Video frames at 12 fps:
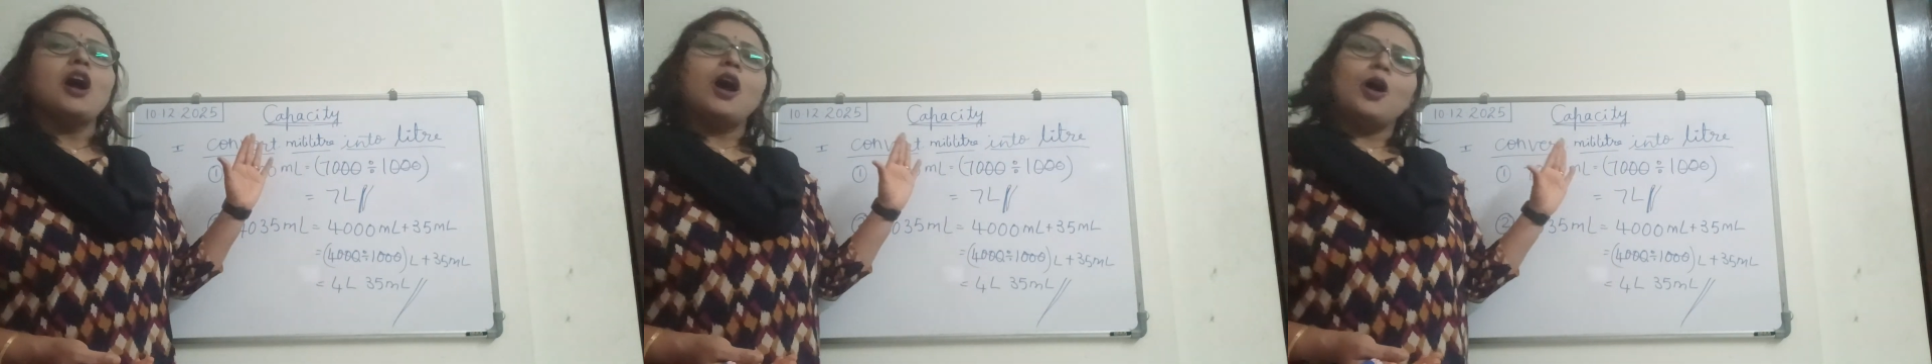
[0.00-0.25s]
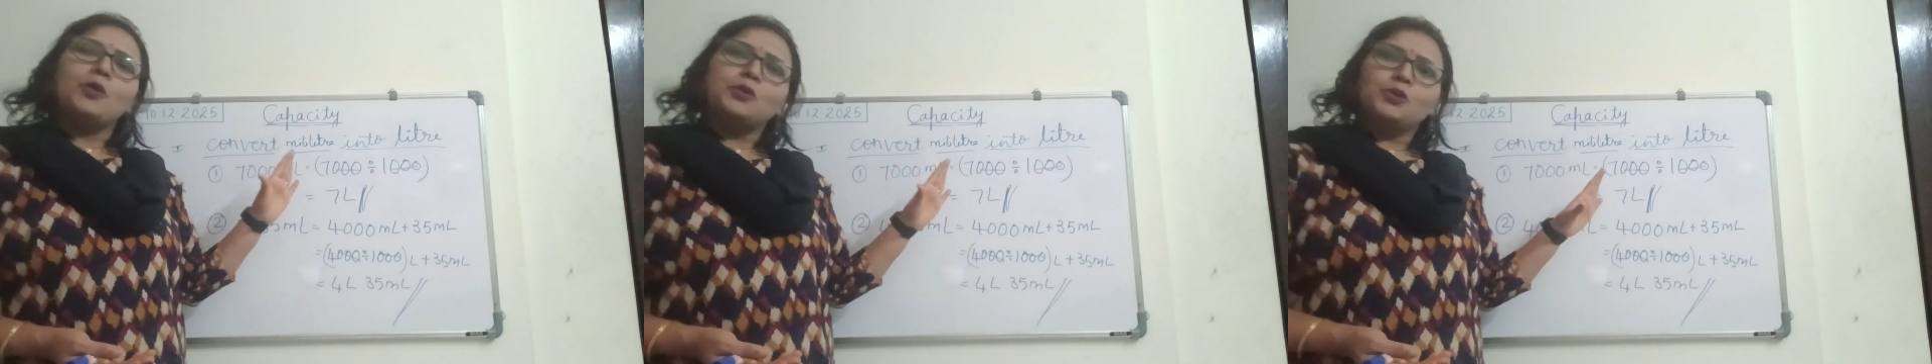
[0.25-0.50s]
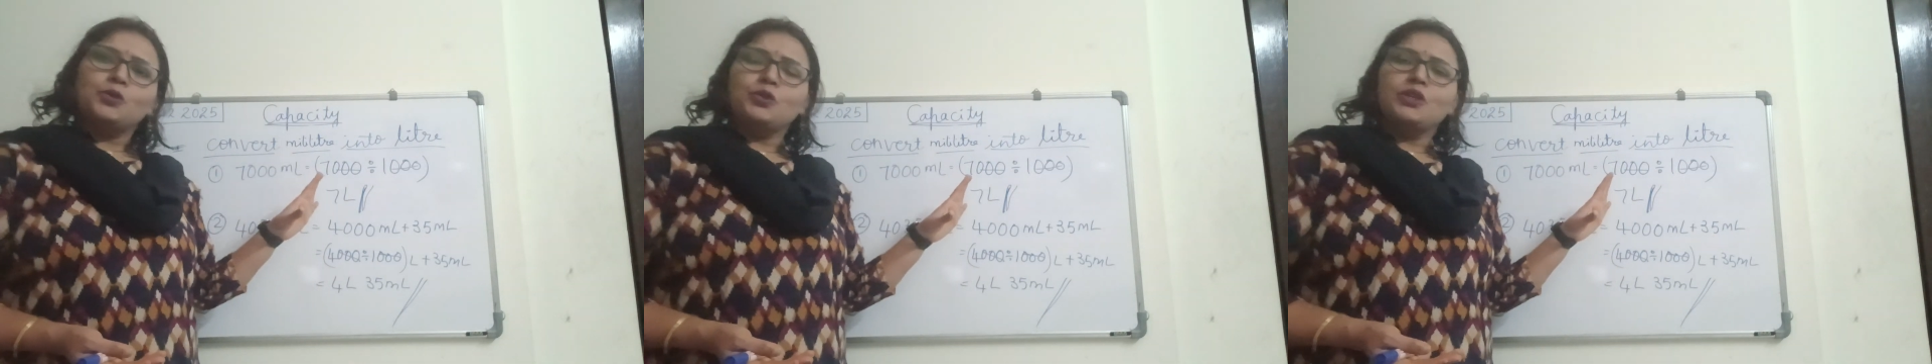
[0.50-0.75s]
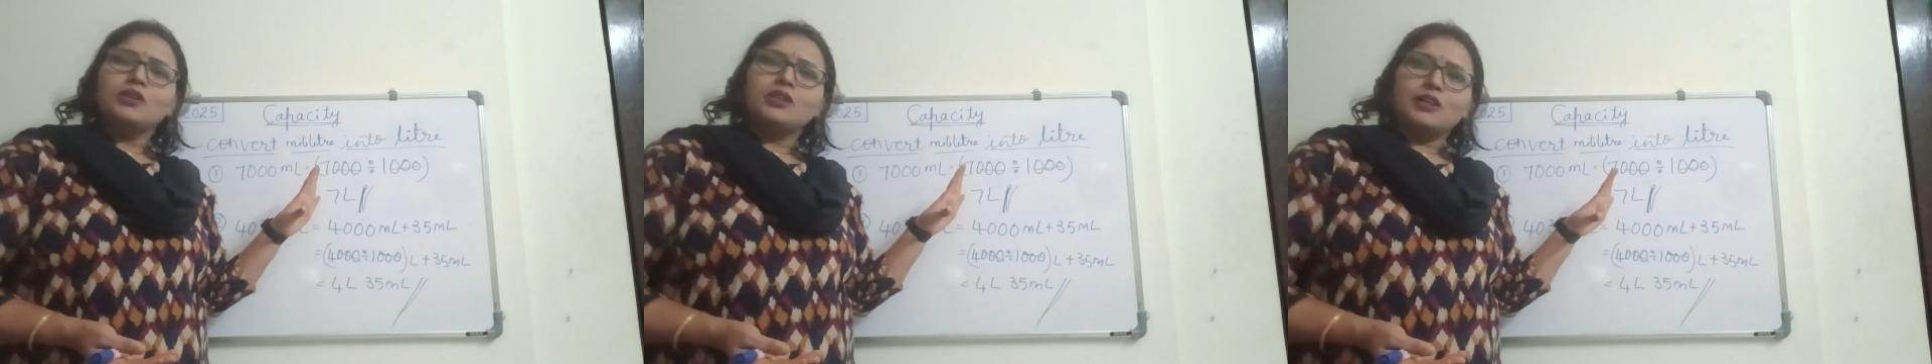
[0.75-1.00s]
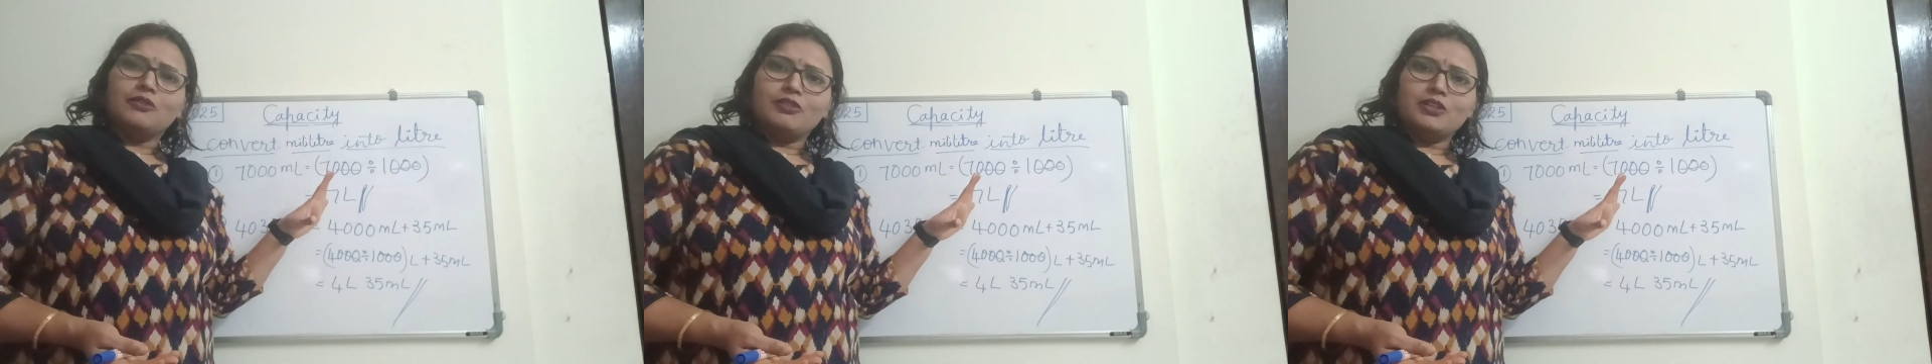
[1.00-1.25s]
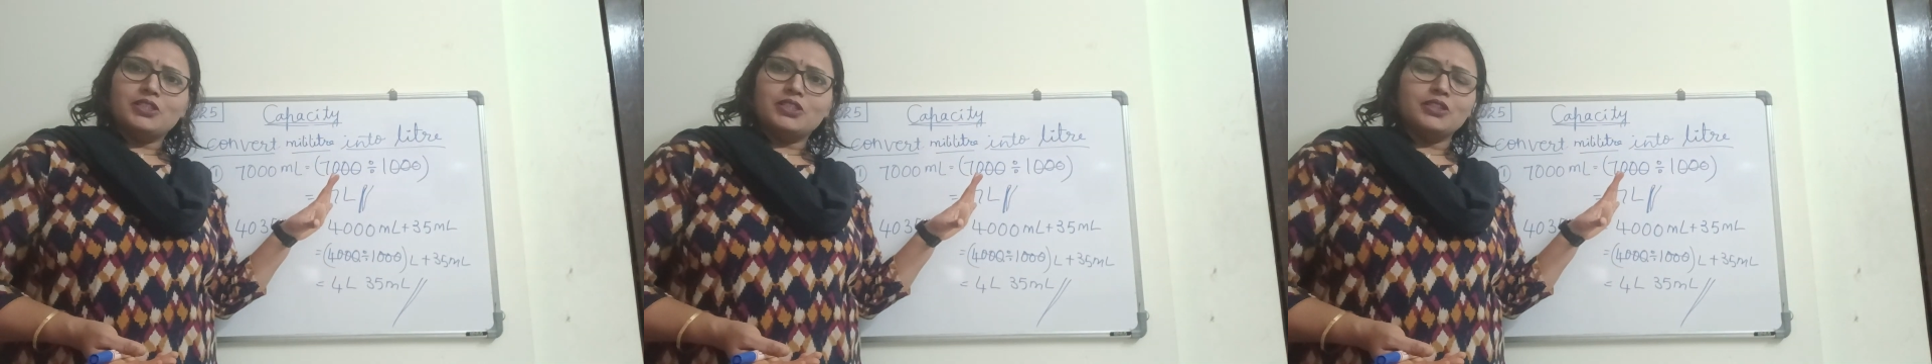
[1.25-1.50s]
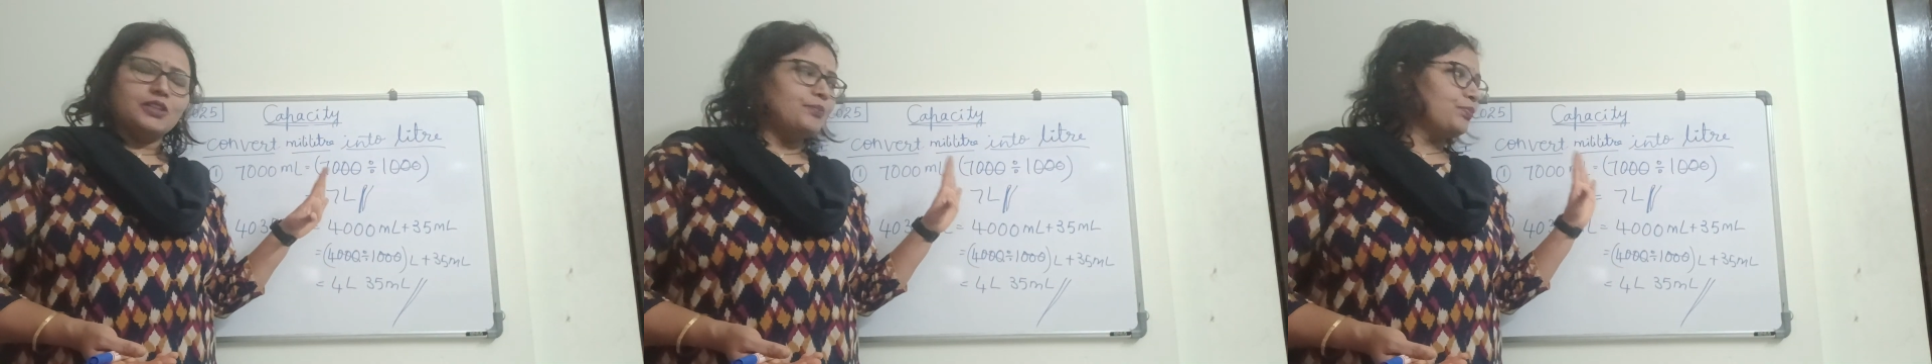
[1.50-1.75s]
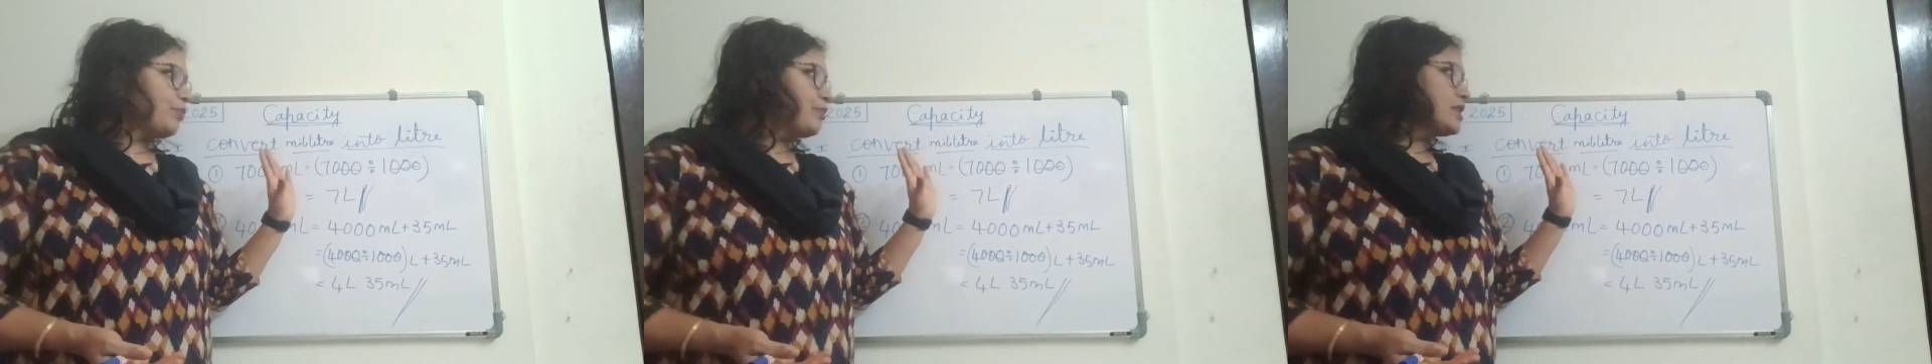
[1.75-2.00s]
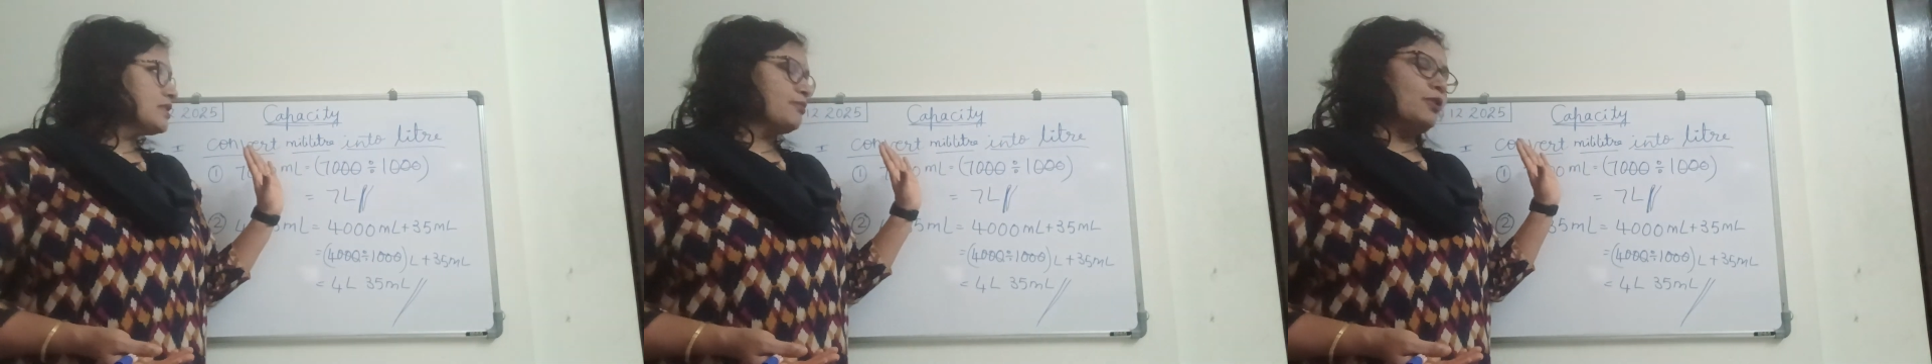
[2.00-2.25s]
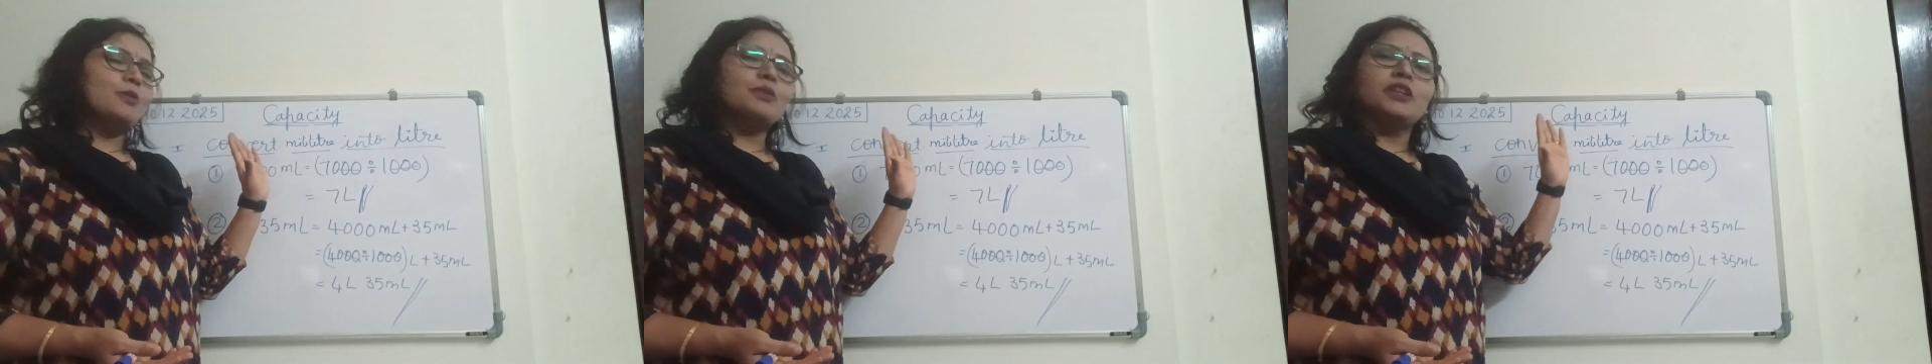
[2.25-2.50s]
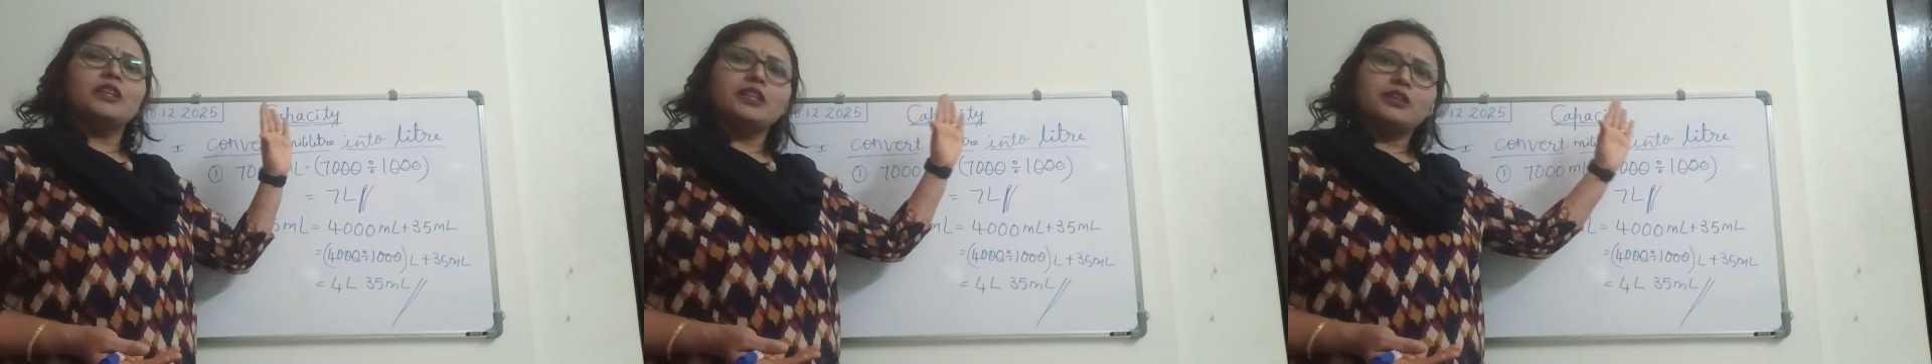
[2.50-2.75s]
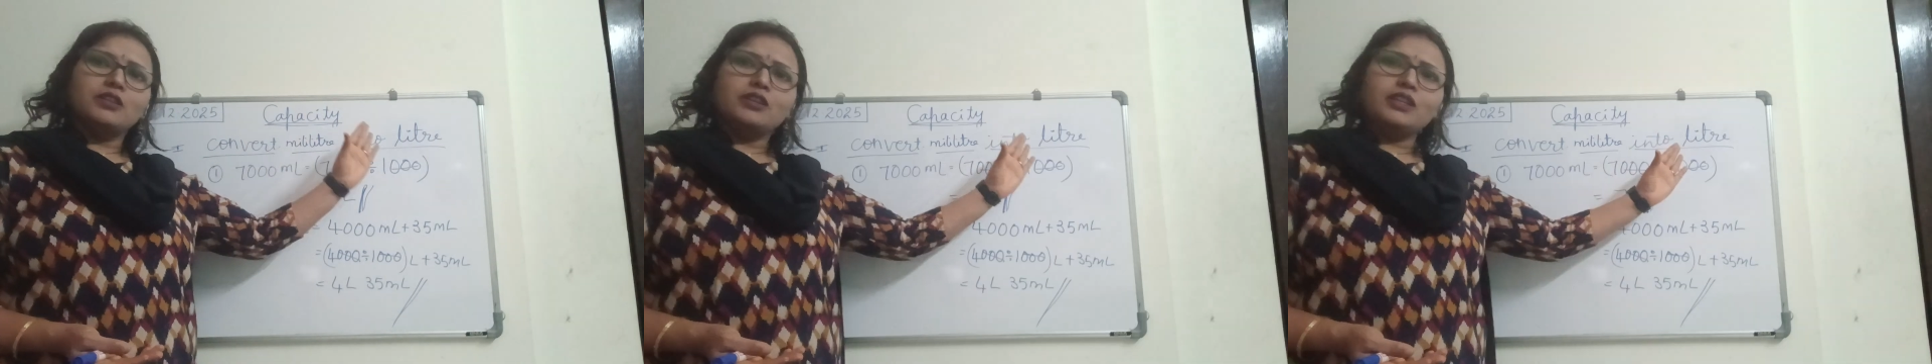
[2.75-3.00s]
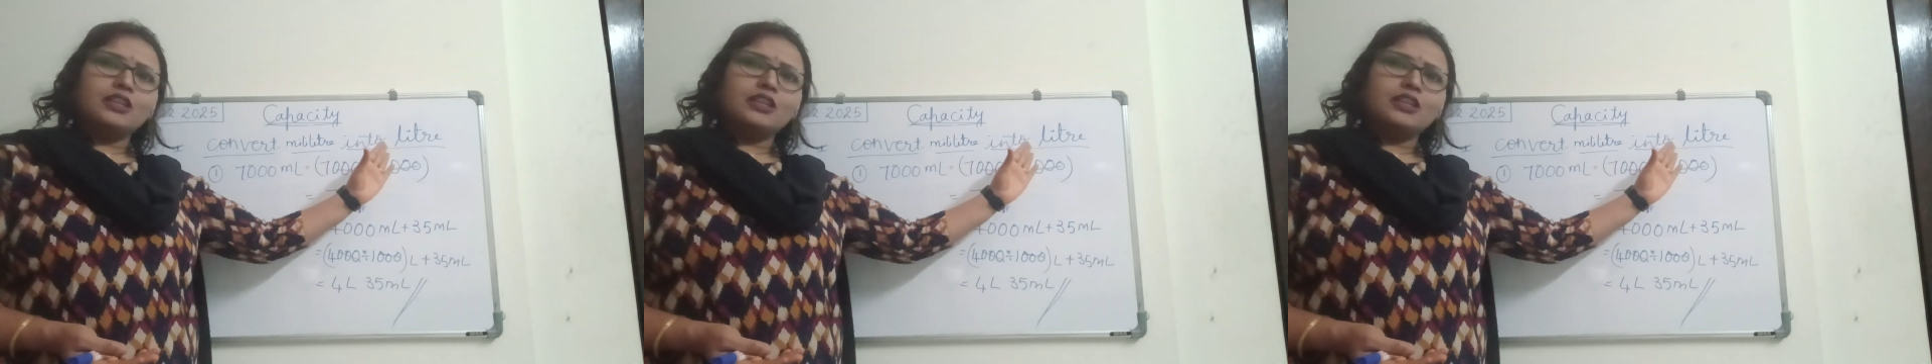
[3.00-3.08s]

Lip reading: How to do the conversion? Means from the liter